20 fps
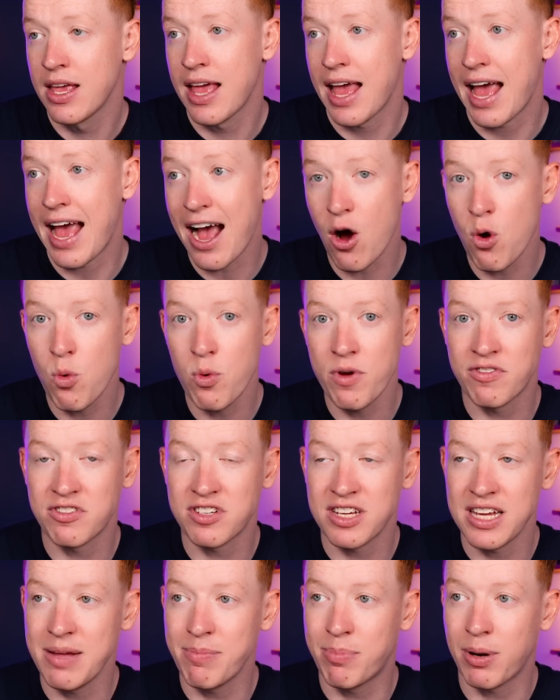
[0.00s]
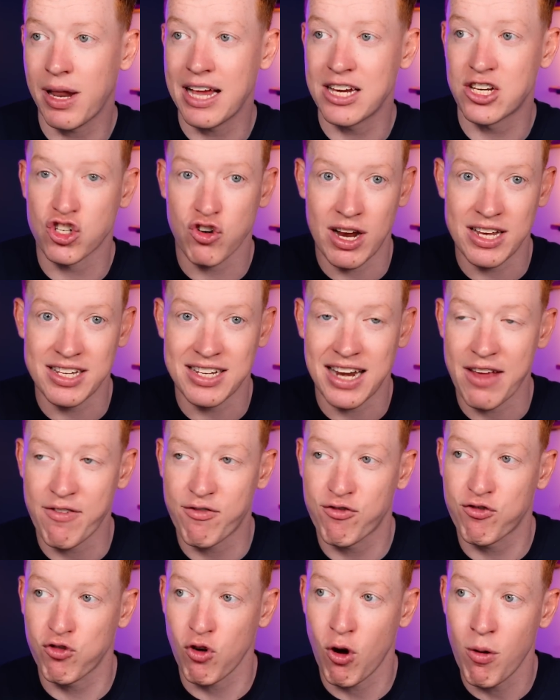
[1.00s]
how we've seen players translate
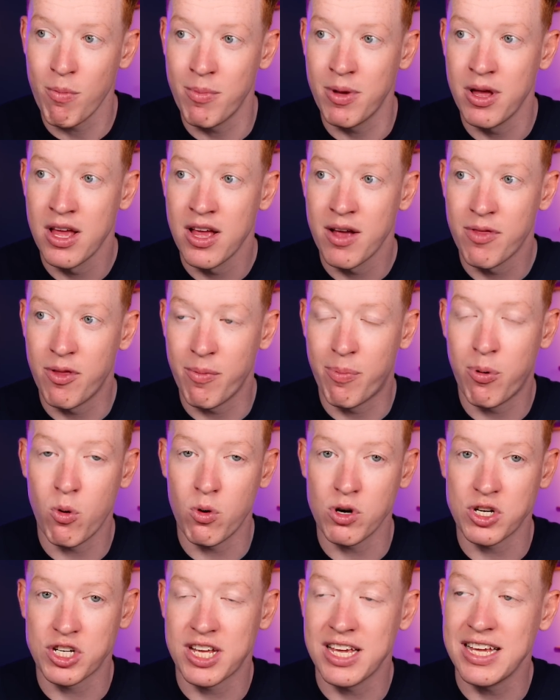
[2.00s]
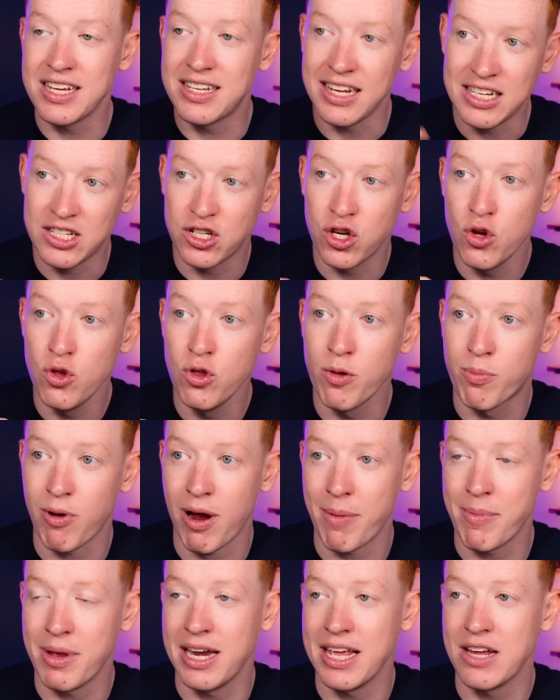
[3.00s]
from the Portuguese league to the
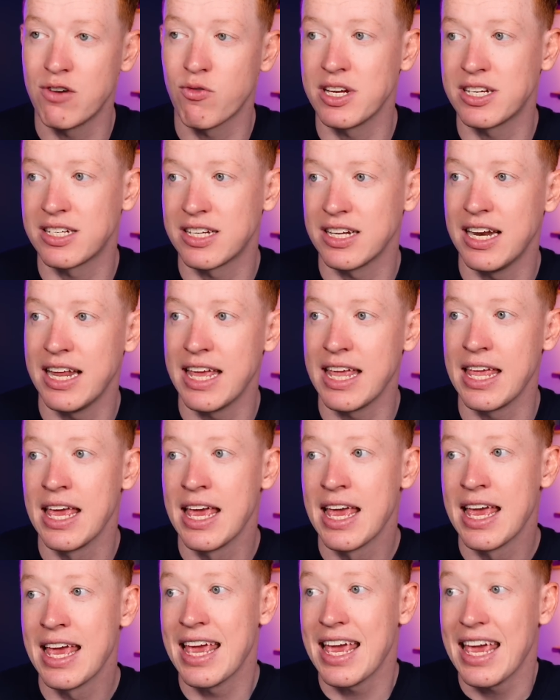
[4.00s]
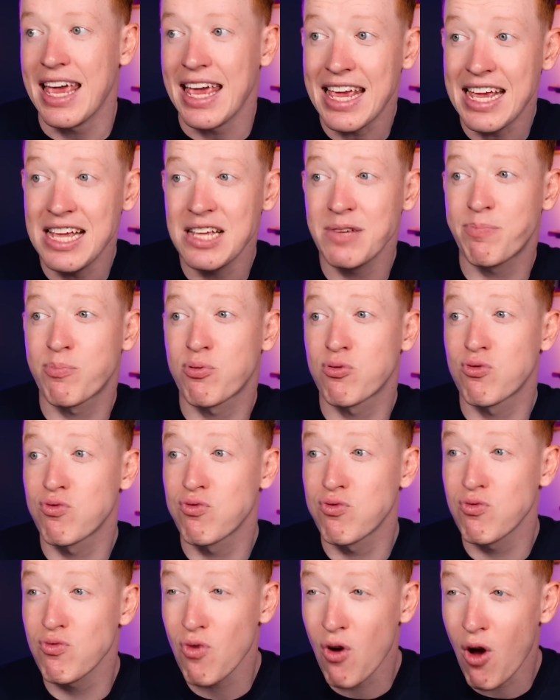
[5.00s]
Premier League recently, he's
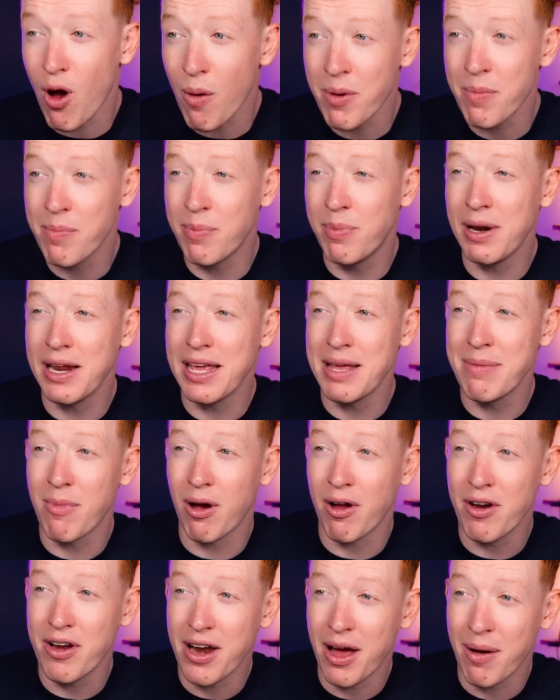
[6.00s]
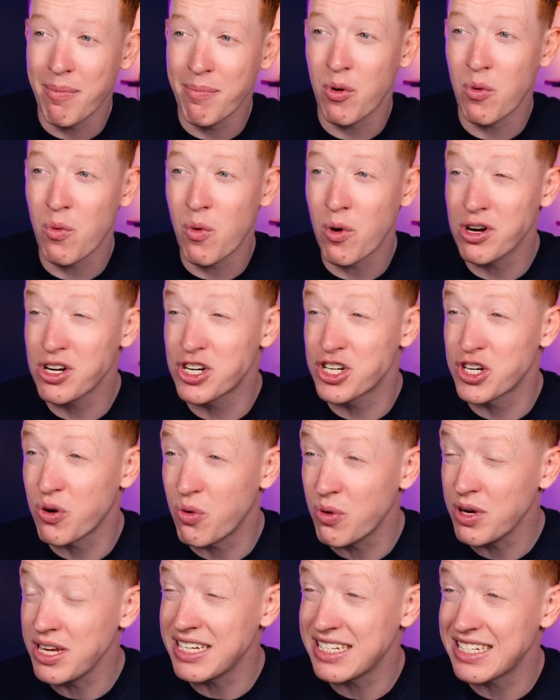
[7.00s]
probably my number one
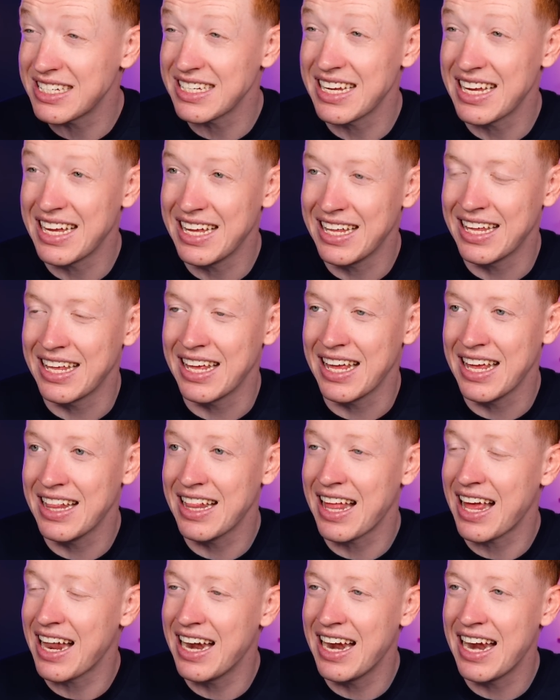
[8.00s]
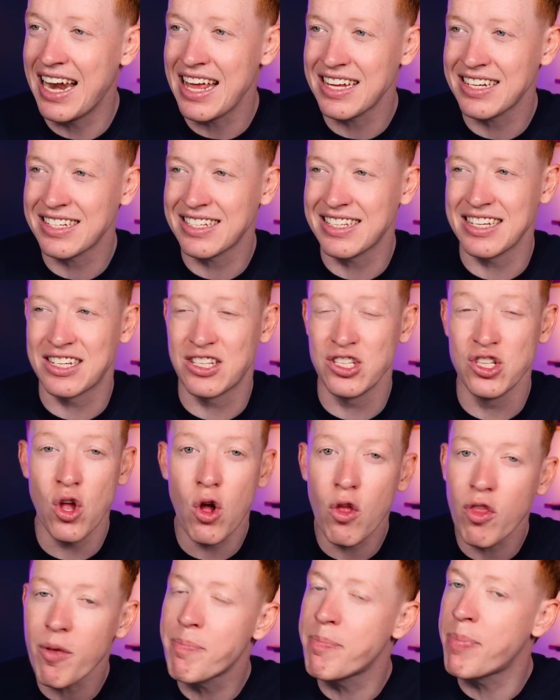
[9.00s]
choice in that list. It's
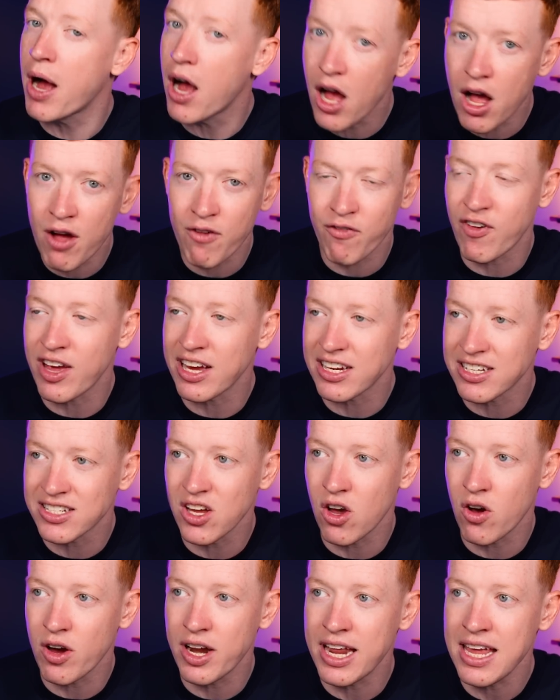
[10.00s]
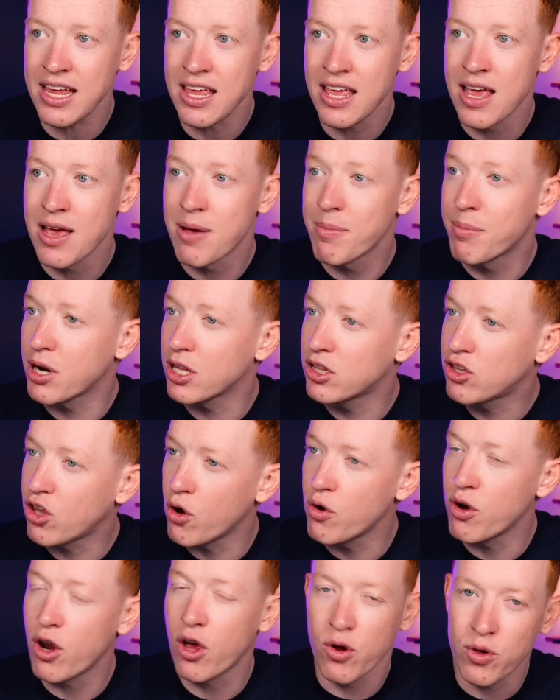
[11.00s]
not the perfect signing, but I
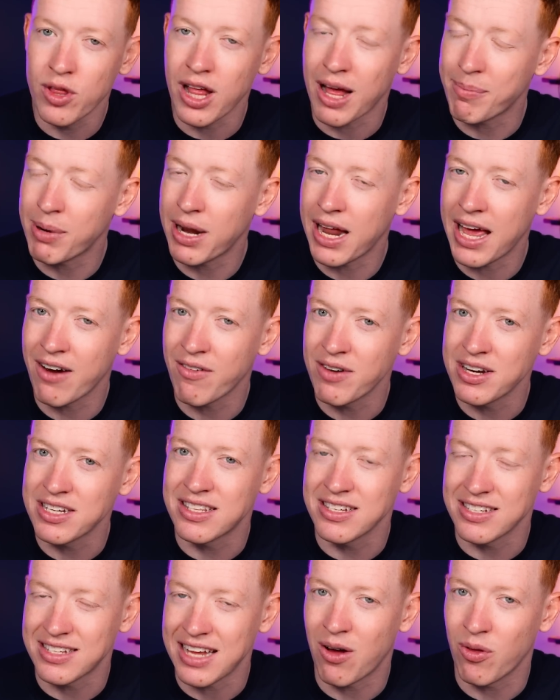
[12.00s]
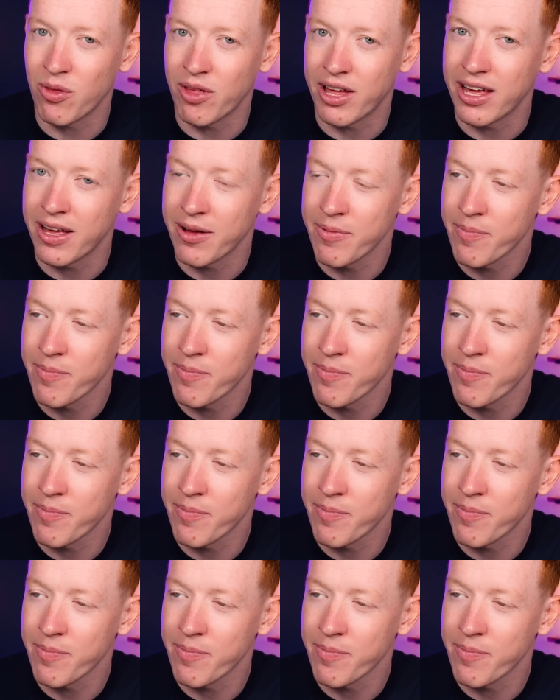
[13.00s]
don't know who that player is that's out there.